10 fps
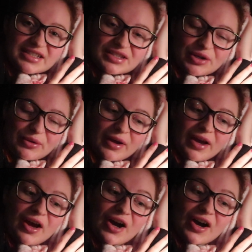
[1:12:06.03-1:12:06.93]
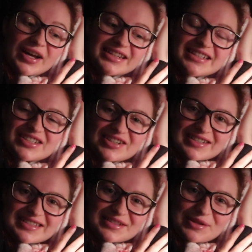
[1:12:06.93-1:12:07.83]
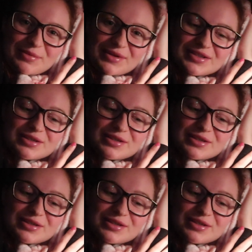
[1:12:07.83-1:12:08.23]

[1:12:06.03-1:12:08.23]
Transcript: So I need to go to sleep because